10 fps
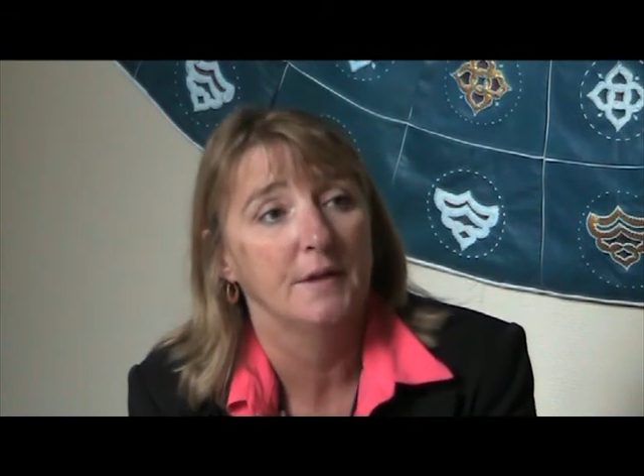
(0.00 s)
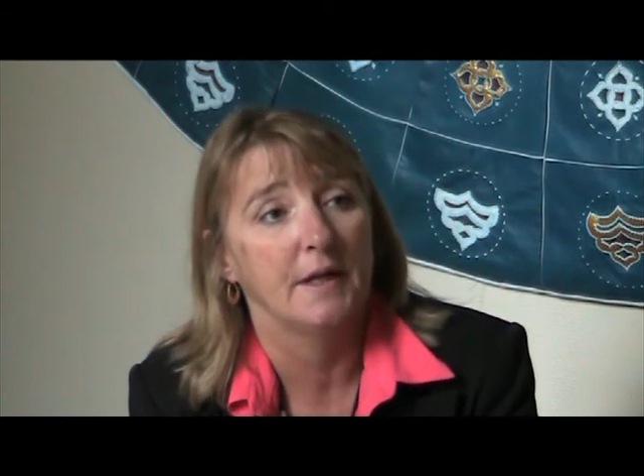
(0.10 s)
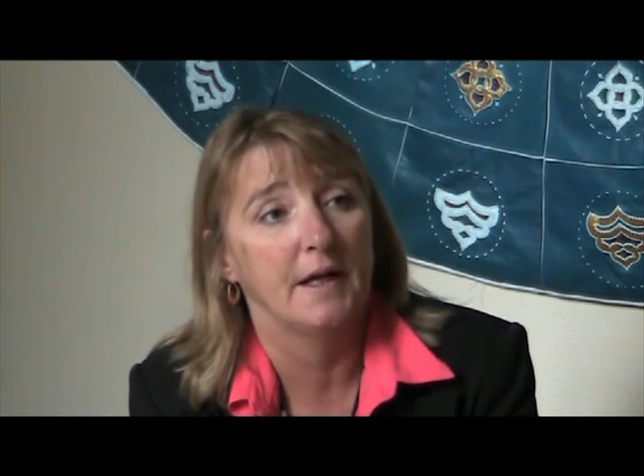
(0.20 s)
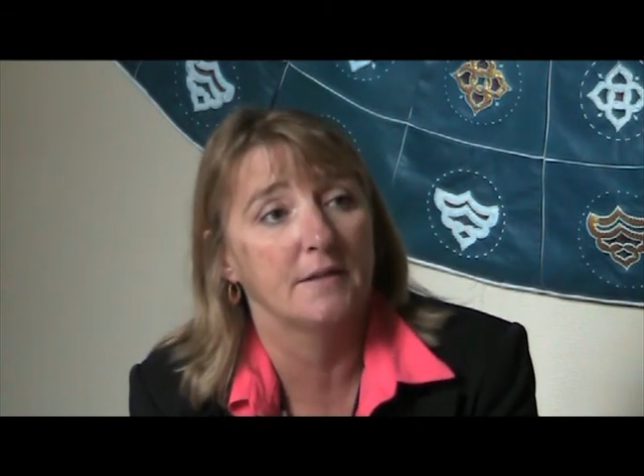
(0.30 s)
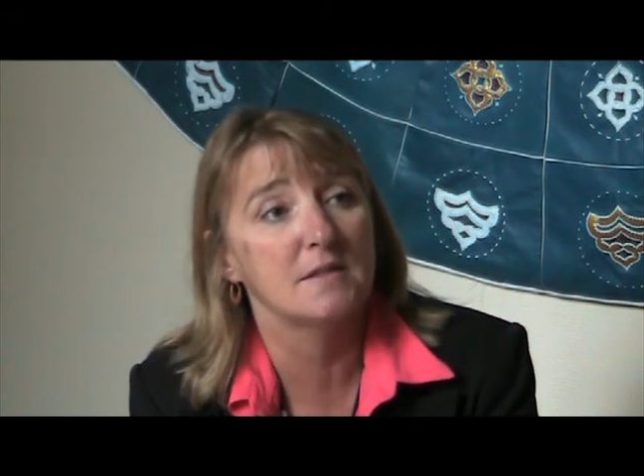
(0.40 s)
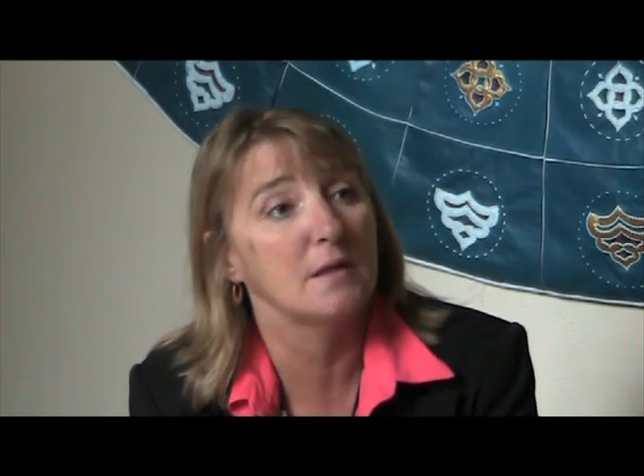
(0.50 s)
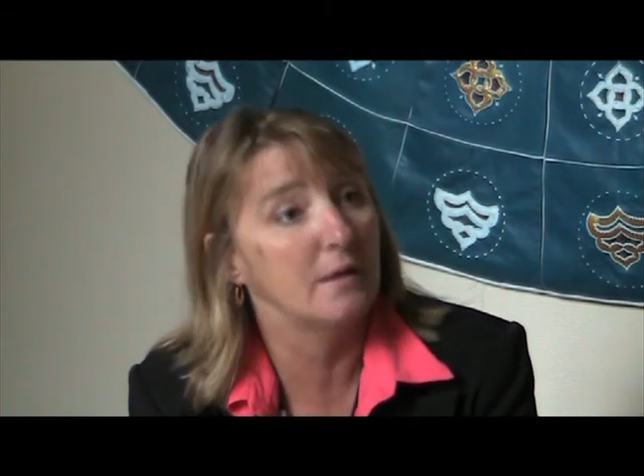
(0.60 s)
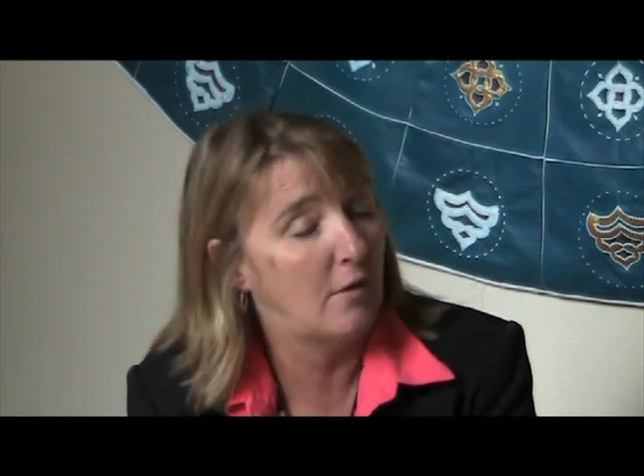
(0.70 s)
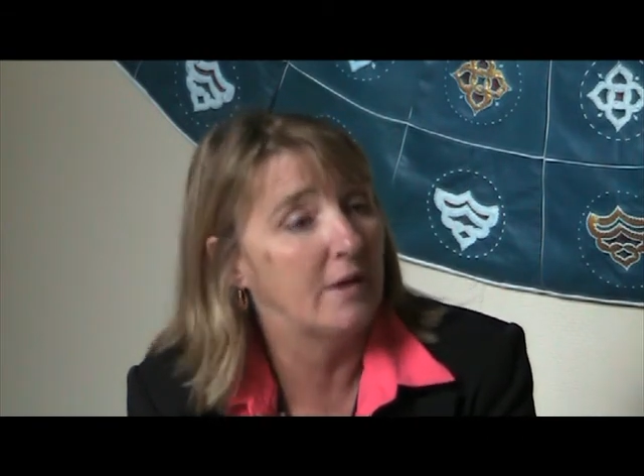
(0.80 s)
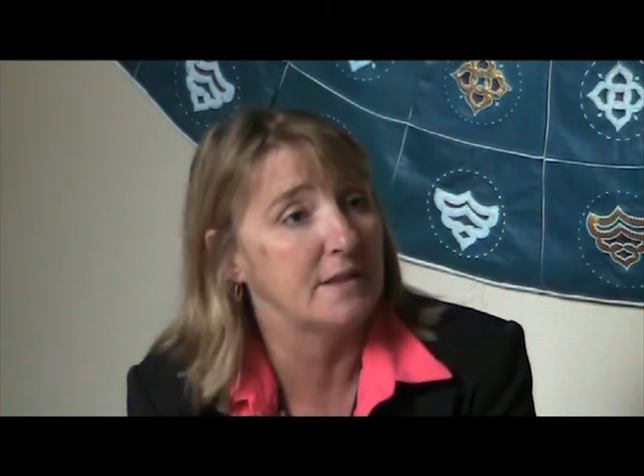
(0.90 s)
and has
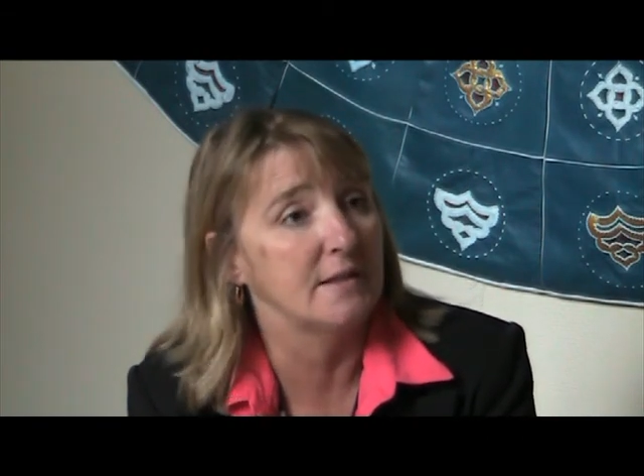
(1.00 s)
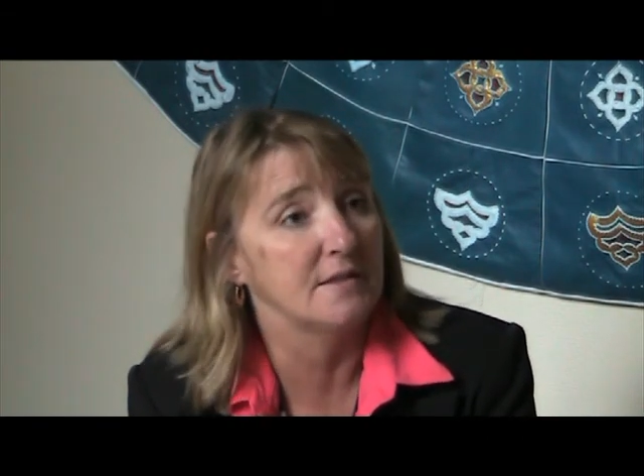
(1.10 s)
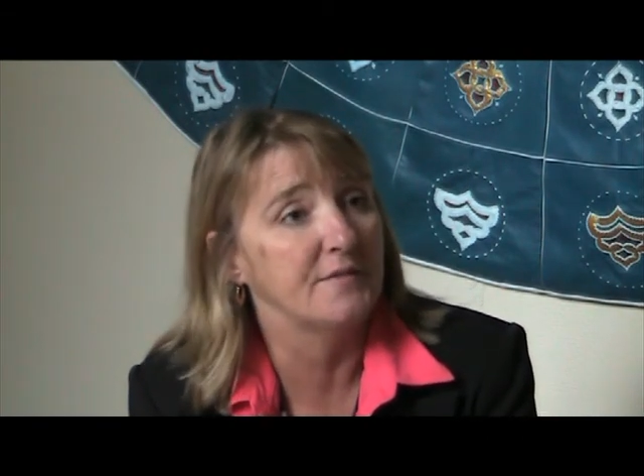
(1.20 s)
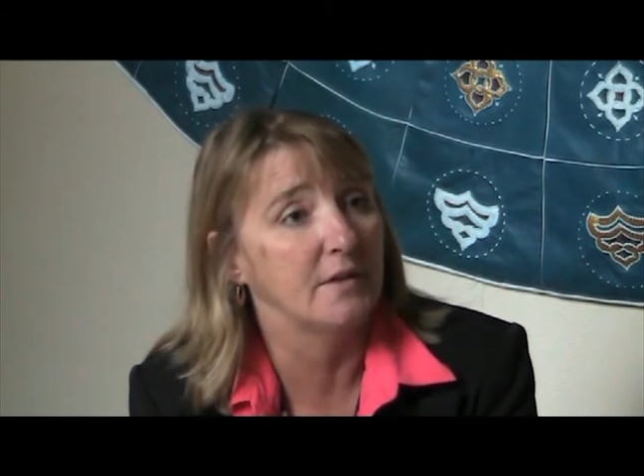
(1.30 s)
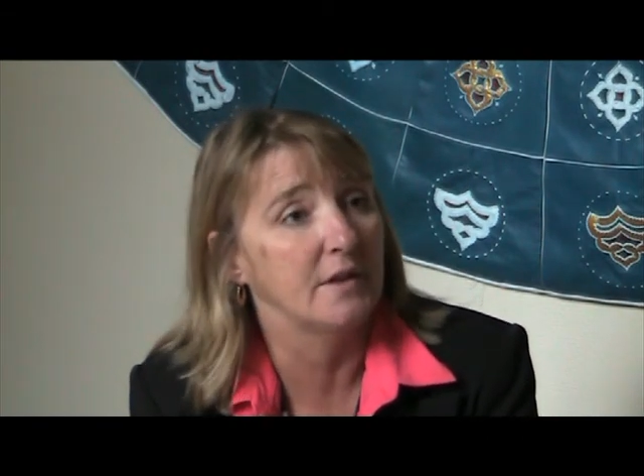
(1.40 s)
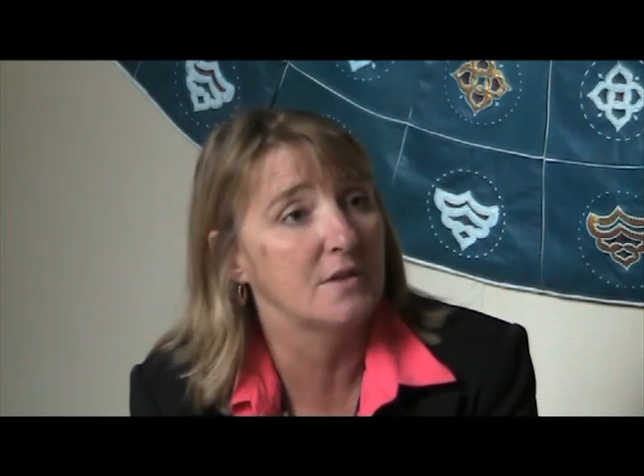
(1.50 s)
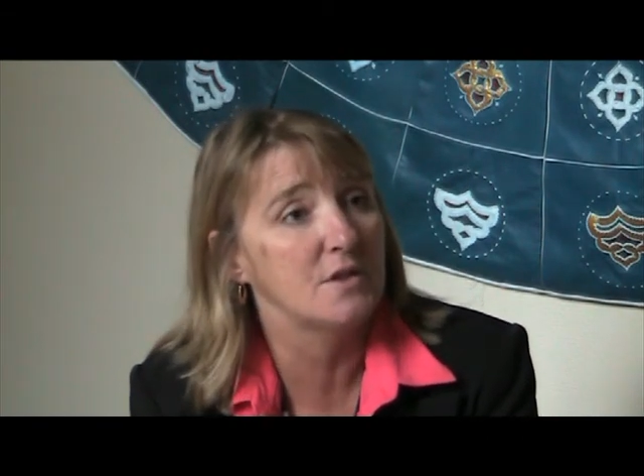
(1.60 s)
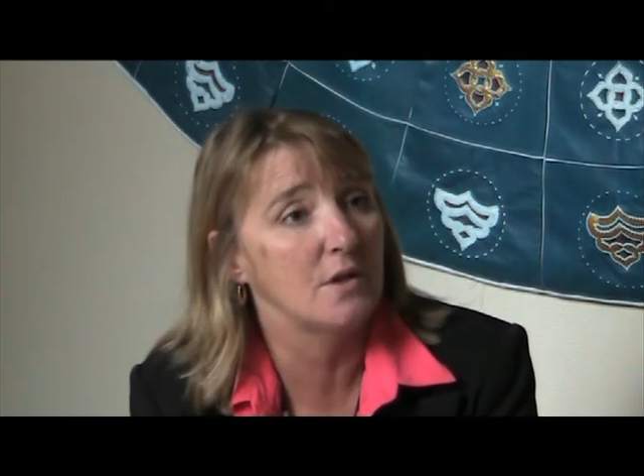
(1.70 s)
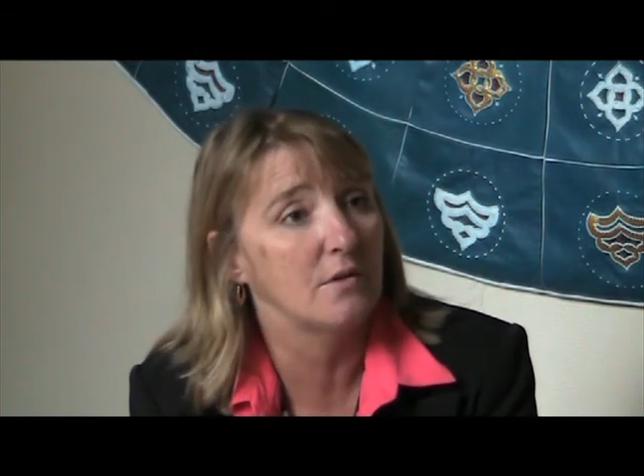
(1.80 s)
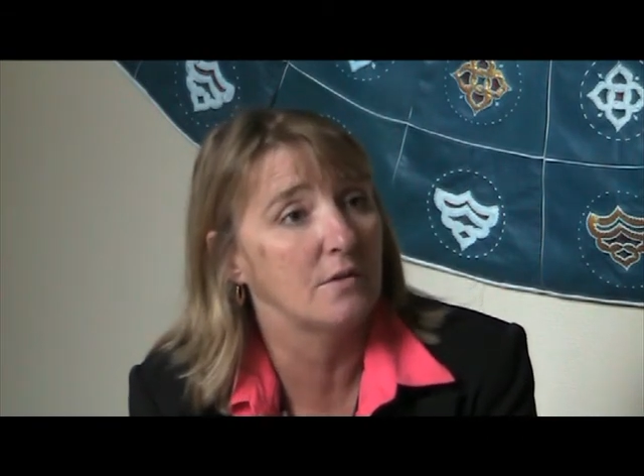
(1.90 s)
identified
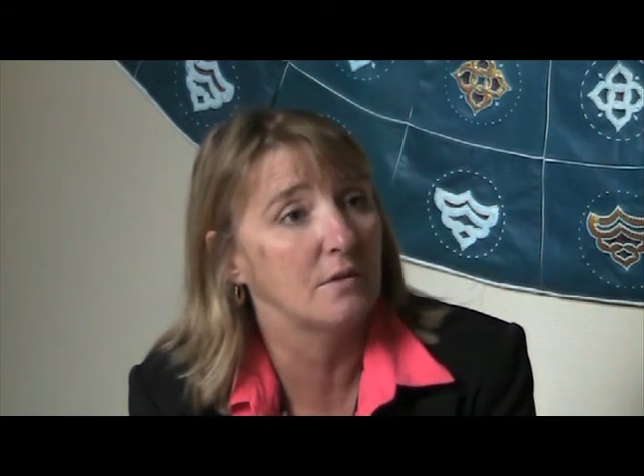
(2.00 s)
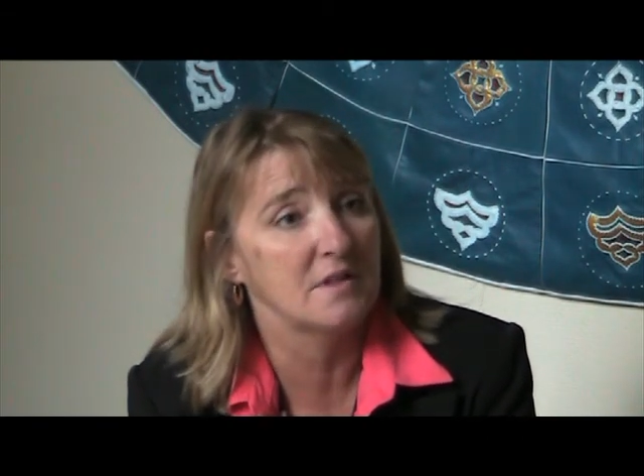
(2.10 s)
certain,